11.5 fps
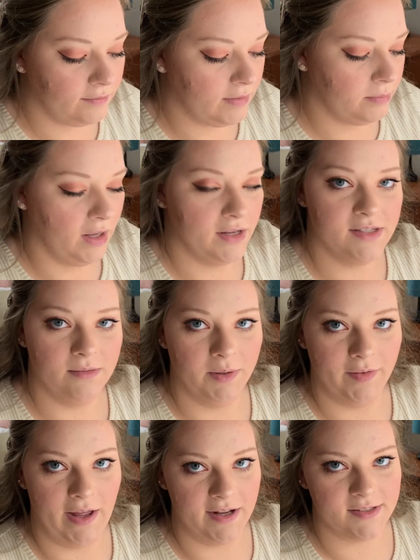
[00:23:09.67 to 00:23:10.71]
Them nice and
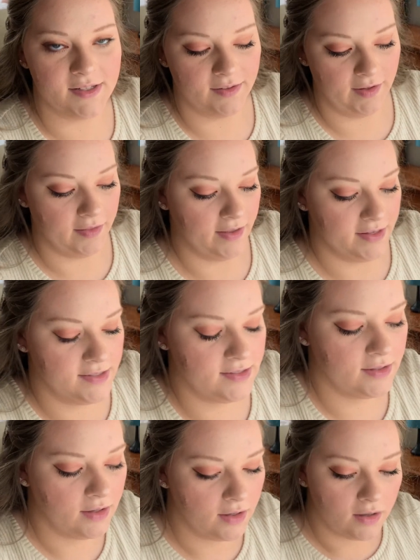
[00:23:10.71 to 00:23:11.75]
relaxed like this,
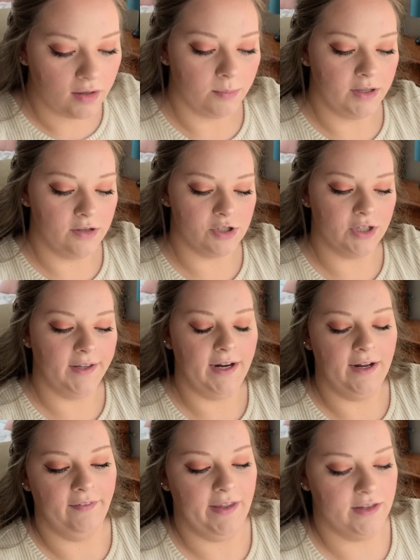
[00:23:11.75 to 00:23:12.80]
but usually
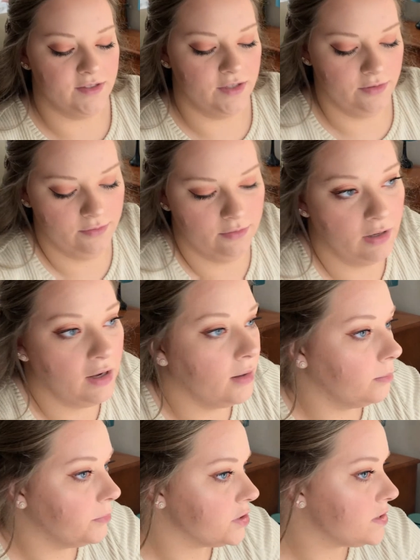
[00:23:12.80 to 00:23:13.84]
I like to
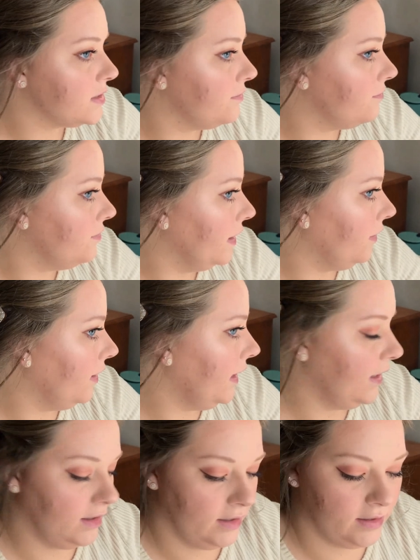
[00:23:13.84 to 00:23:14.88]
just fill
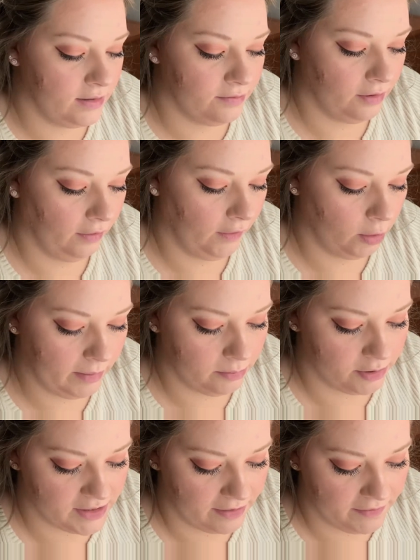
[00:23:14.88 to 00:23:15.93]
in for a little bit
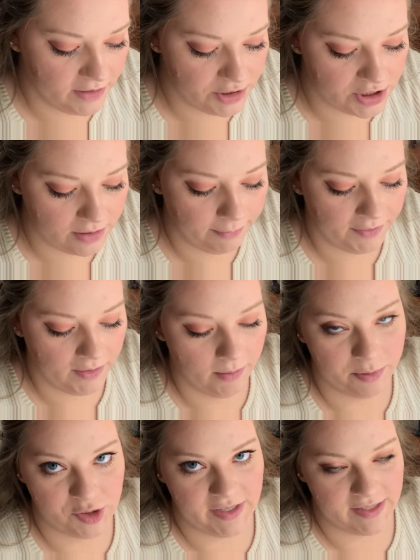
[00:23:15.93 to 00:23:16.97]
more definition with the
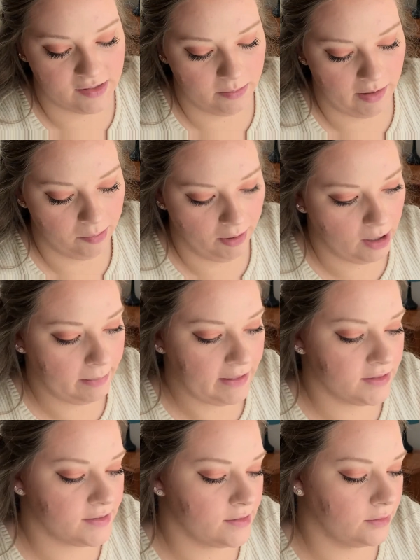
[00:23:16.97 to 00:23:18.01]
Precisely My Brow
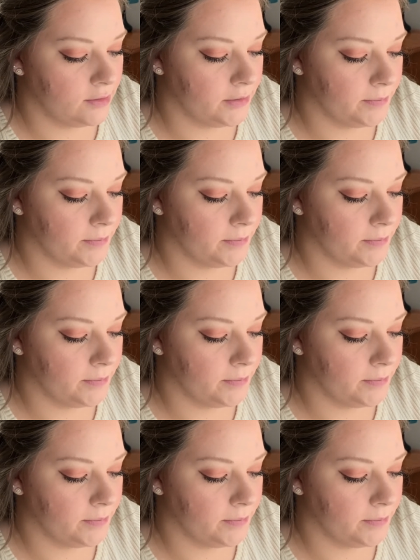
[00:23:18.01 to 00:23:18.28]
Pencil.